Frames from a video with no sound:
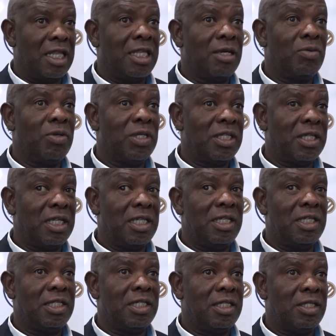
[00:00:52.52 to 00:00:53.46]
I think we
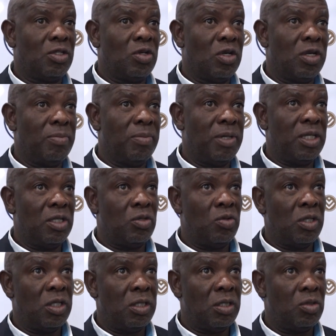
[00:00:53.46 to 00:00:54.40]
start this
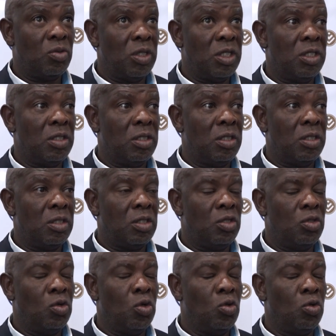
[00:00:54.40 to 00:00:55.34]
tournament in
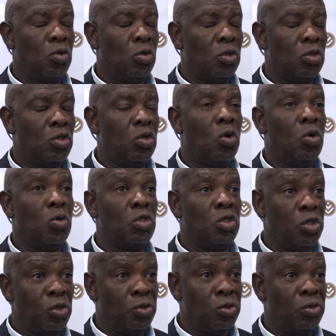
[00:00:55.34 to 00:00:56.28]

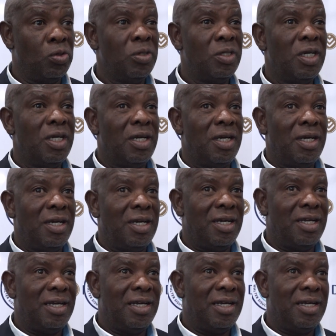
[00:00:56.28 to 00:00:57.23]
2022.
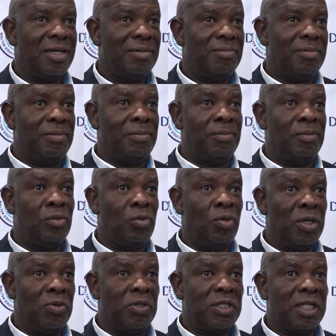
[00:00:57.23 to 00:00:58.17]
And
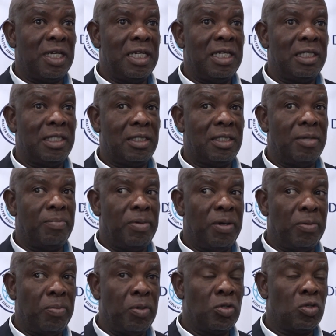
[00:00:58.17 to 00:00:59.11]
when we started, the
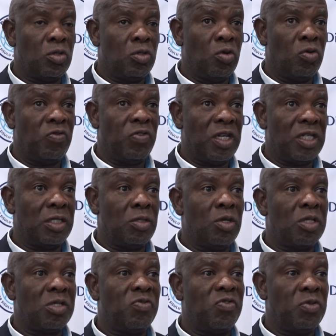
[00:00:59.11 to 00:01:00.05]
purpose
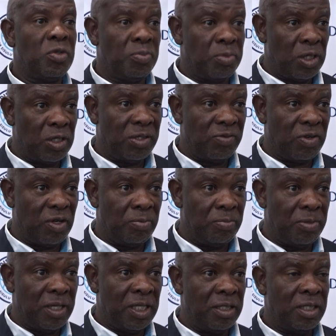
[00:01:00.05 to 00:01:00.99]
obviously was football
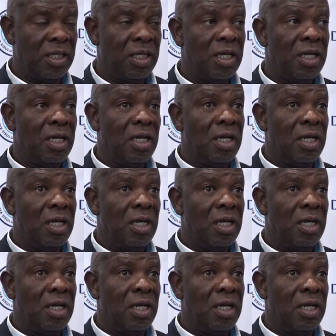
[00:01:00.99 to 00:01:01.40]
development.